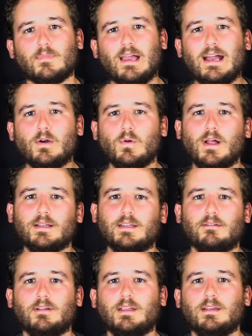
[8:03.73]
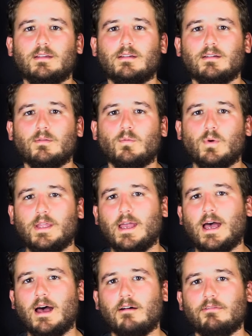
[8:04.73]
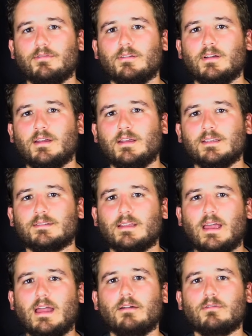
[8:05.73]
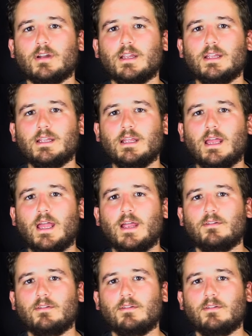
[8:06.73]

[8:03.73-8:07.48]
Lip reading: A cool activity we have is every